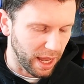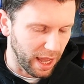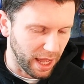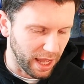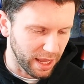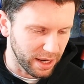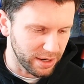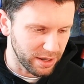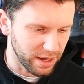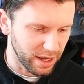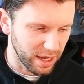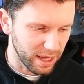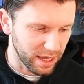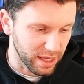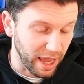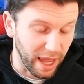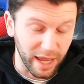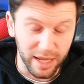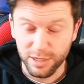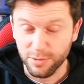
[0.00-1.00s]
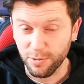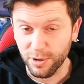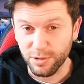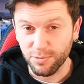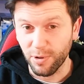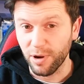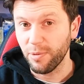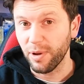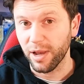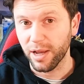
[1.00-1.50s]
and uh, yeah it's,
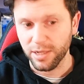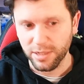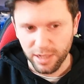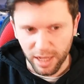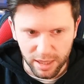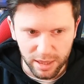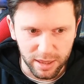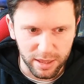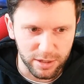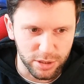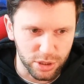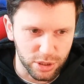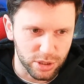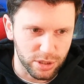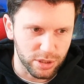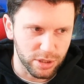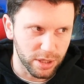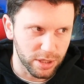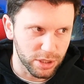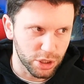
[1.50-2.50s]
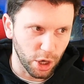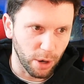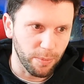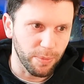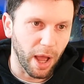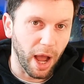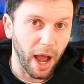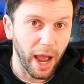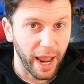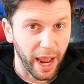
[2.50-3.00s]
it's really weird because like the the
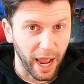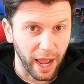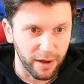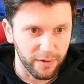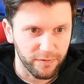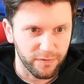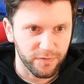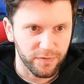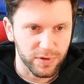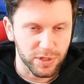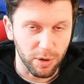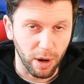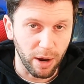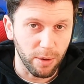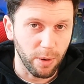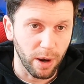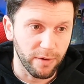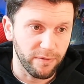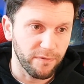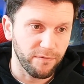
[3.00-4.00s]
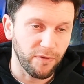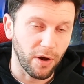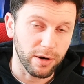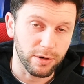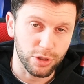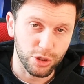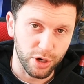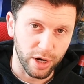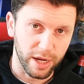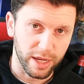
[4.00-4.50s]
job that i have so i work for
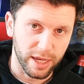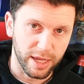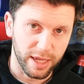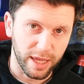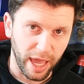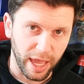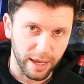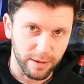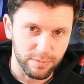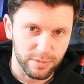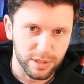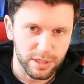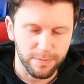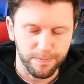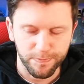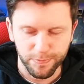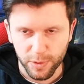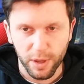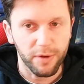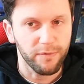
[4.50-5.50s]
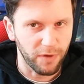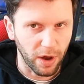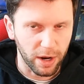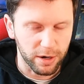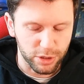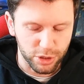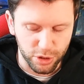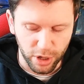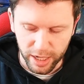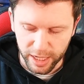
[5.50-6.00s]
final strike games
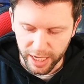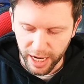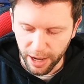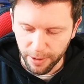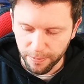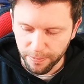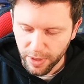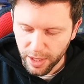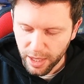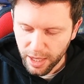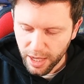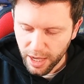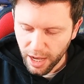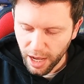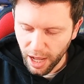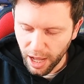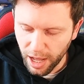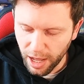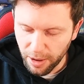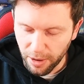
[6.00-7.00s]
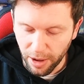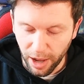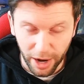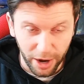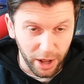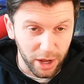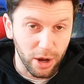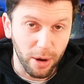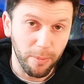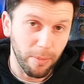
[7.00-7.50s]
final strike now uh,
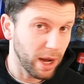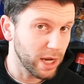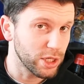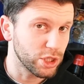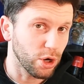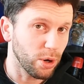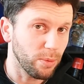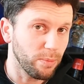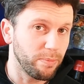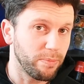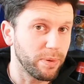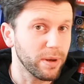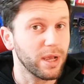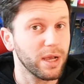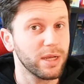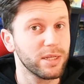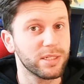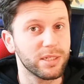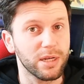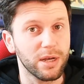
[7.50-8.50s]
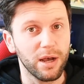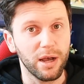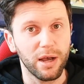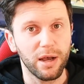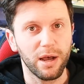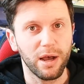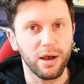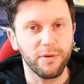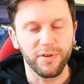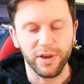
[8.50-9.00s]
and I got my job because
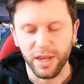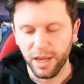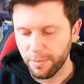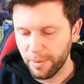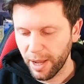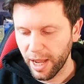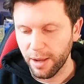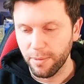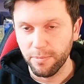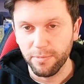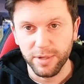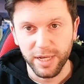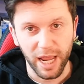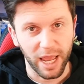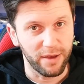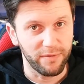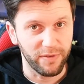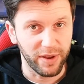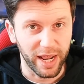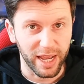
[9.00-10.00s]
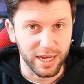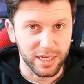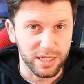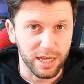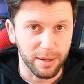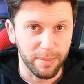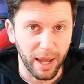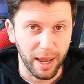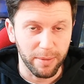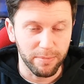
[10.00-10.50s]
uh, of a Kabam dev, an
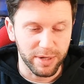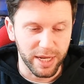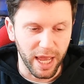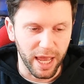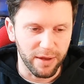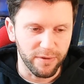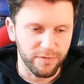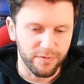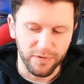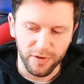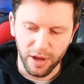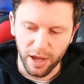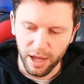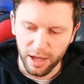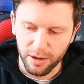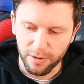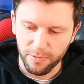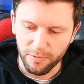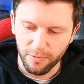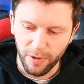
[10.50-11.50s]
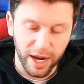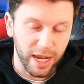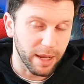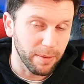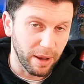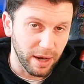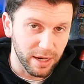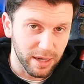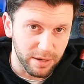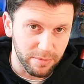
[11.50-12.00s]
ex-Kabam dev uh,
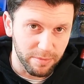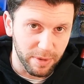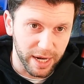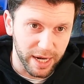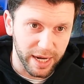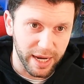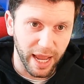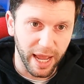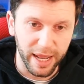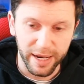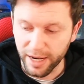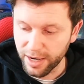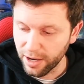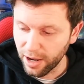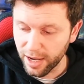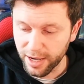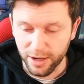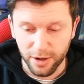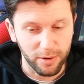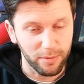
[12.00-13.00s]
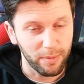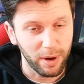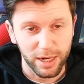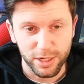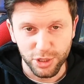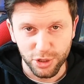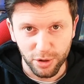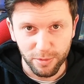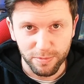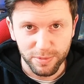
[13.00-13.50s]
recommended me, and then I got
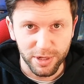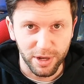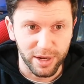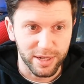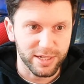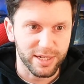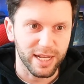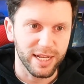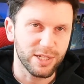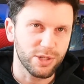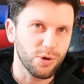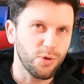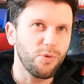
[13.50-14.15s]
my job. So it's it's